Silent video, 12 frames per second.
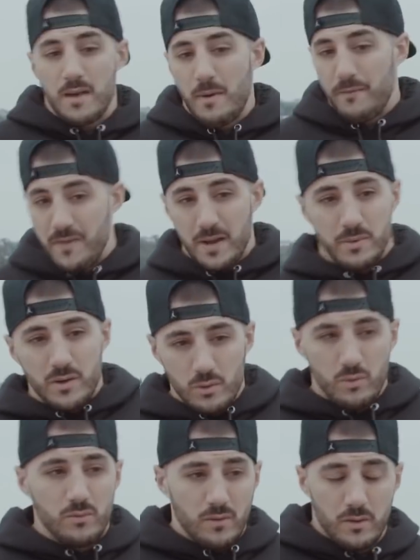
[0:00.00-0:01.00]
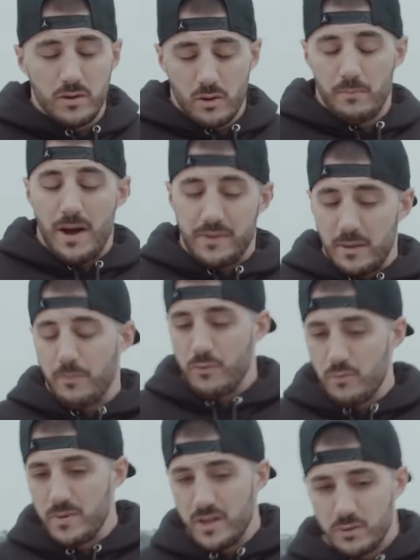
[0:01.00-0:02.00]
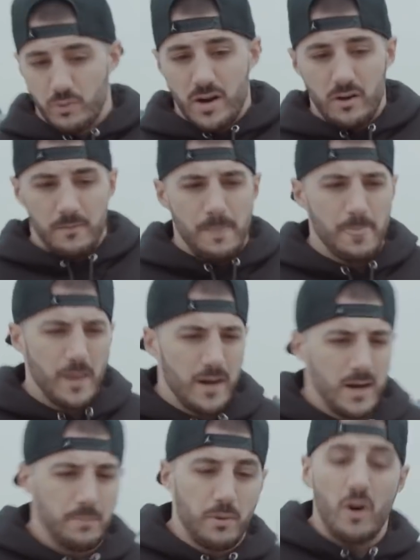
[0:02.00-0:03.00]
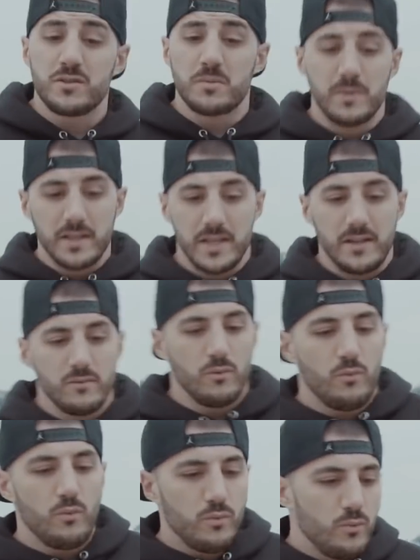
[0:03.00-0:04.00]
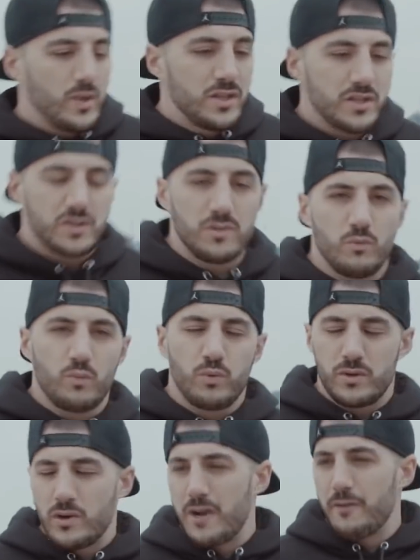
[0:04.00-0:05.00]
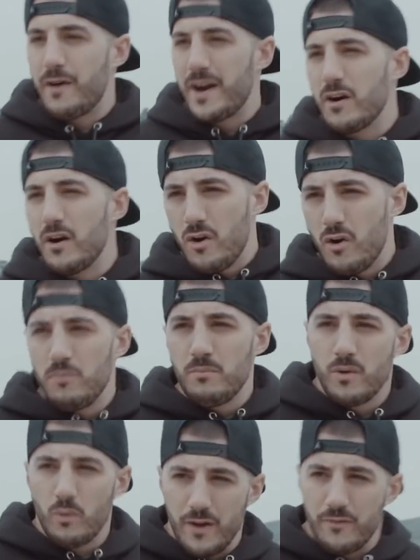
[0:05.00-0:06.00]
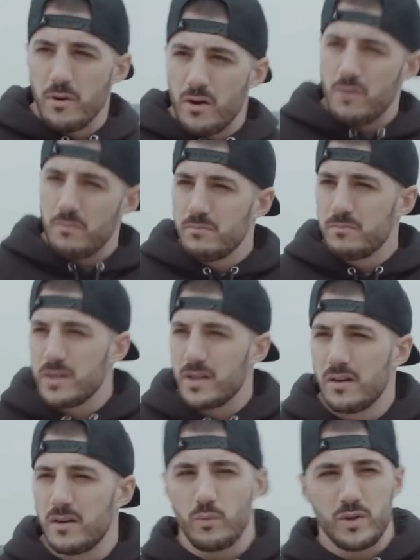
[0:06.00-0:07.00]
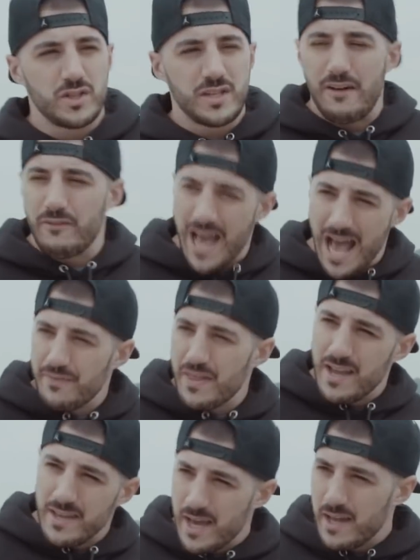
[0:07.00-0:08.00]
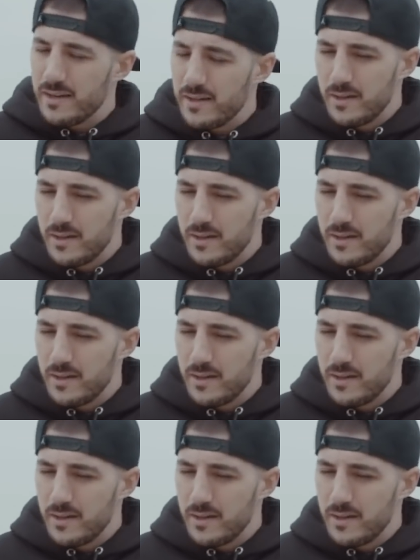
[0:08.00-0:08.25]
then my family knew, you know, about them through me as well. But ultimately, we're trying to find a home away from home, you know, and we just haven't had that yet.